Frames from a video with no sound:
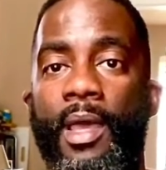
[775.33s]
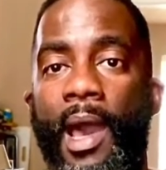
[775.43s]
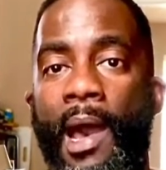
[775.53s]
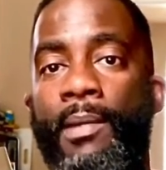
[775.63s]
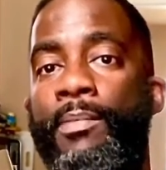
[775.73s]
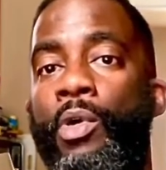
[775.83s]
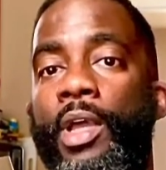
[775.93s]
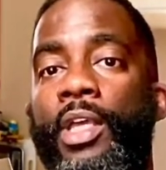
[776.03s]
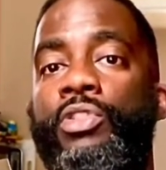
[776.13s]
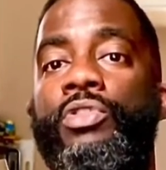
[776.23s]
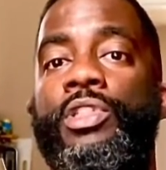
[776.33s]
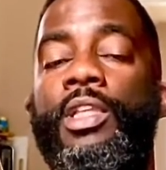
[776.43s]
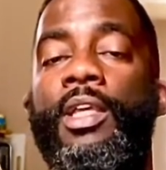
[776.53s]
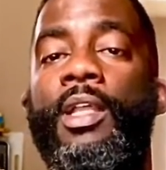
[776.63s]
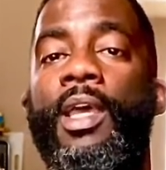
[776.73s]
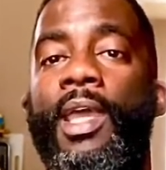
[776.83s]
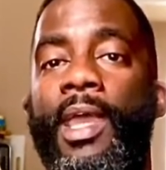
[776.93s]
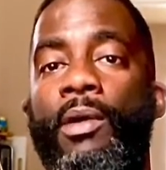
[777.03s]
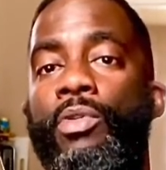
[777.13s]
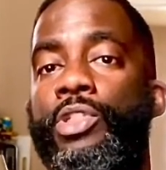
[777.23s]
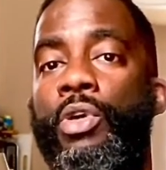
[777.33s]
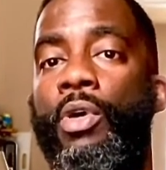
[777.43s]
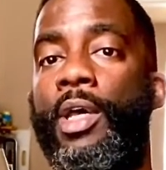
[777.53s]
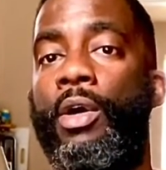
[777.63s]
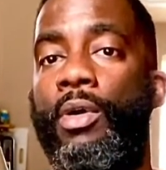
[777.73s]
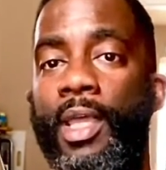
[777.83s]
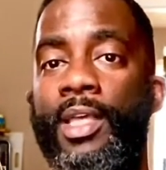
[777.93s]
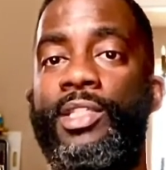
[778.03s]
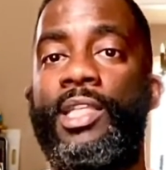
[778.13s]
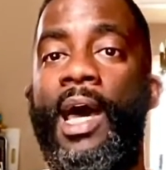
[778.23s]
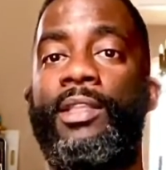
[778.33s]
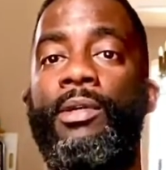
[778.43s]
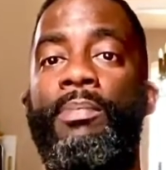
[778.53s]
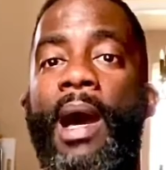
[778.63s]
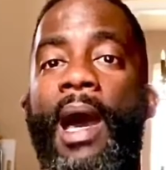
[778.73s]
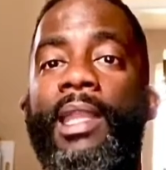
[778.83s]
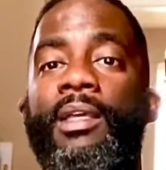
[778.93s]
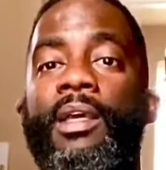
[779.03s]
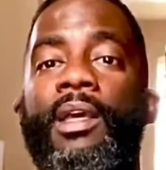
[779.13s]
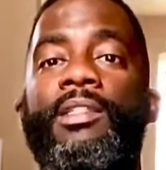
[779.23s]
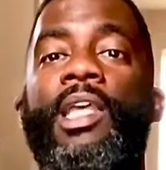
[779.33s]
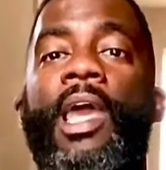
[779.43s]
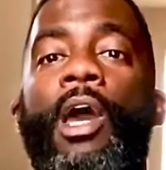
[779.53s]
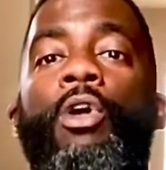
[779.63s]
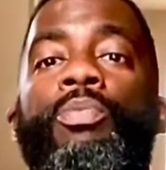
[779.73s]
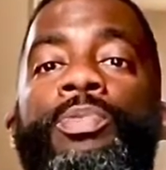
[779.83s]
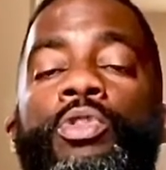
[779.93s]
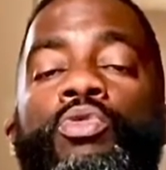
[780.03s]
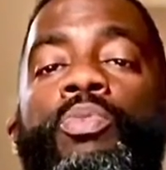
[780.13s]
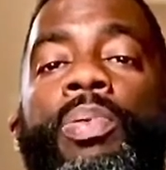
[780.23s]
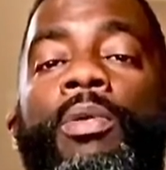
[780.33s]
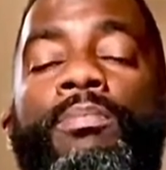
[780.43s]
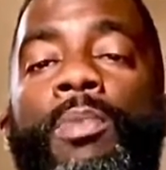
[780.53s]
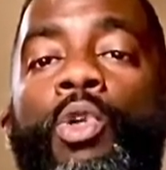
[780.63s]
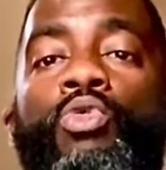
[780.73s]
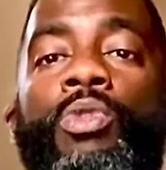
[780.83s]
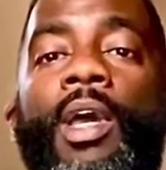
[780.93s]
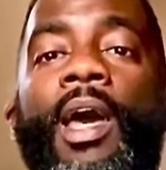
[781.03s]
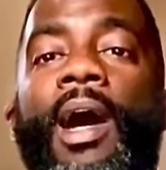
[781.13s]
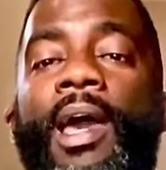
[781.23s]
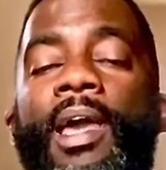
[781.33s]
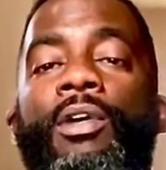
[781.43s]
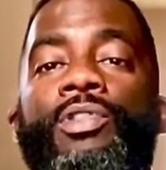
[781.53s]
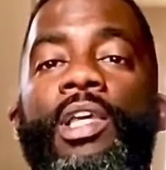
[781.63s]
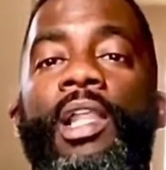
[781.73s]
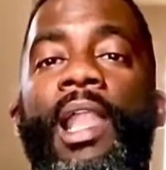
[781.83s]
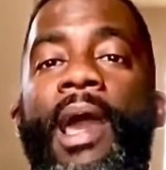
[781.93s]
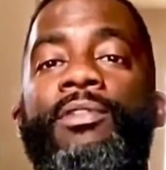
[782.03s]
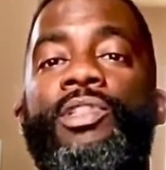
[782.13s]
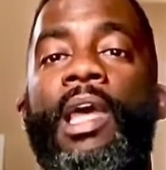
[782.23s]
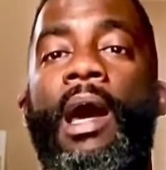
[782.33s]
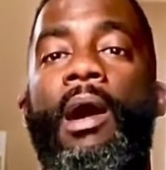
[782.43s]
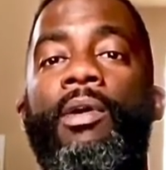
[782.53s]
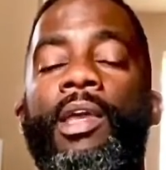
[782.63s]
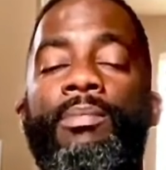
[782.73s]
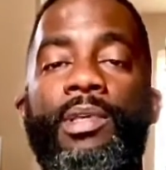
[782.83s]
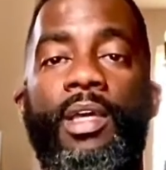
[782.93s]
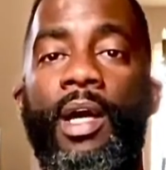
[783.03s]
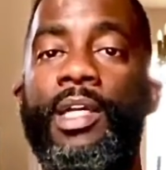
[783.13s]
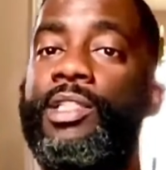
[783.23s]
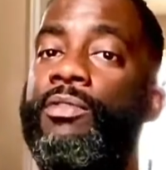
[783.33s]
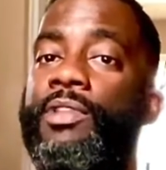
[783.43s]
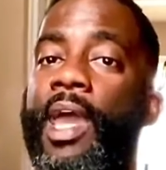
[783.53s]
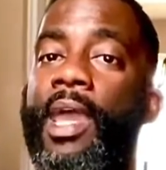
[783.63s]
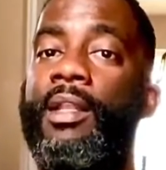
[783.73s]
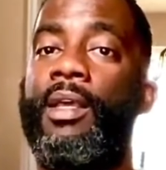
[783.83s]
I'm more interested in what's going on inside the body to help you promote a healthier lifestyle, and because of that,